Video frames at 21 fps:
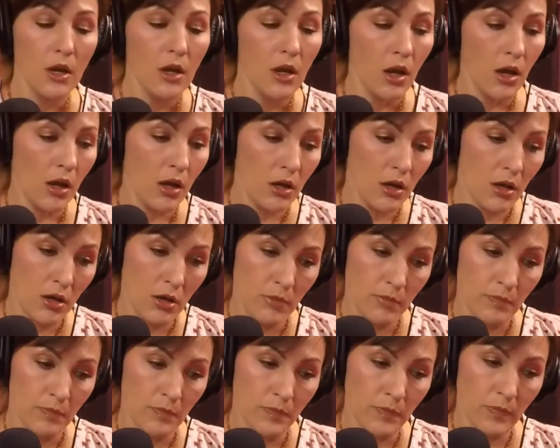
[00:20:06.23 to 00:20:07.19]

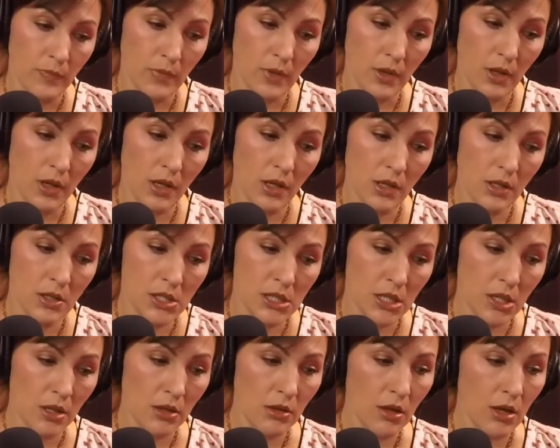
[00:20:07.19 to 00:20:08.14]

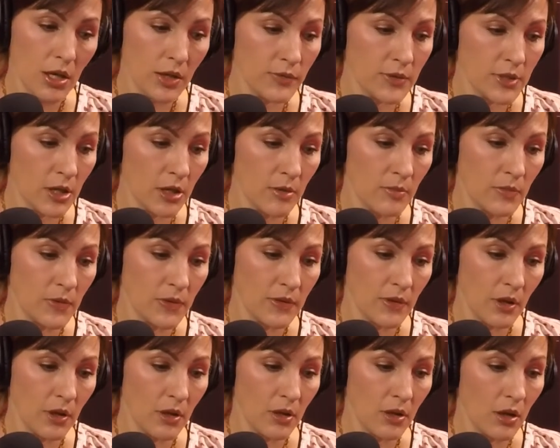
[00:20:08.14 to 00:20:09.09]
And a lot of times,